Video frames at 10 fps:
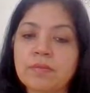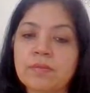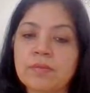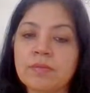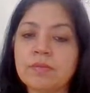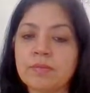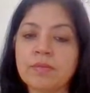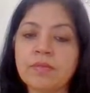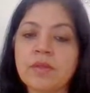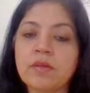
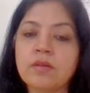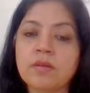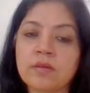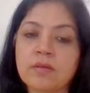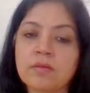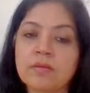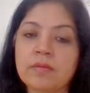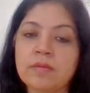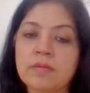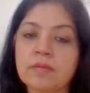
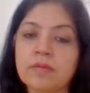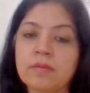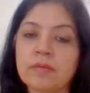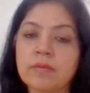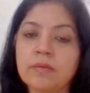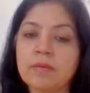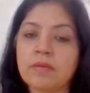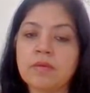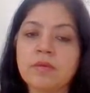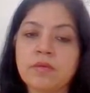
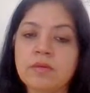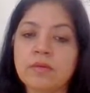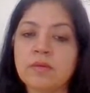(silence)